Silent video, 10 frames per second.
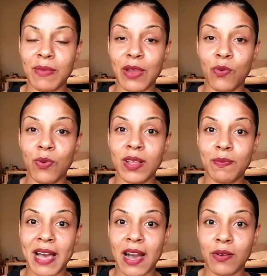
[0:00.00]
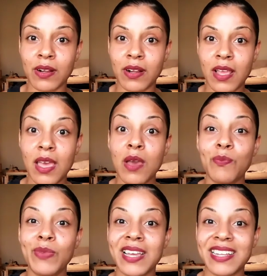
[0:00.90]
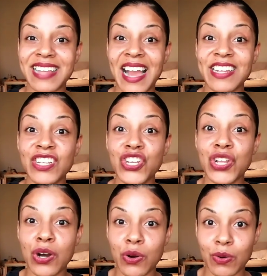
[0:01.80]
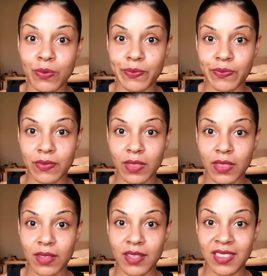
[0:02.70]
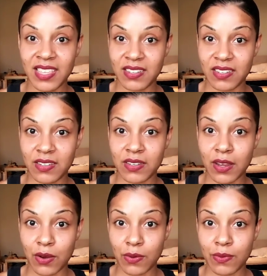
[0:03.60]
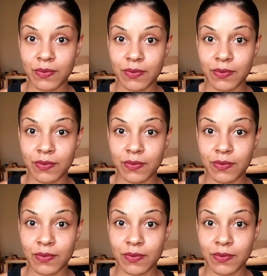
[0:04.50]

in my willpower? Because I know this is so.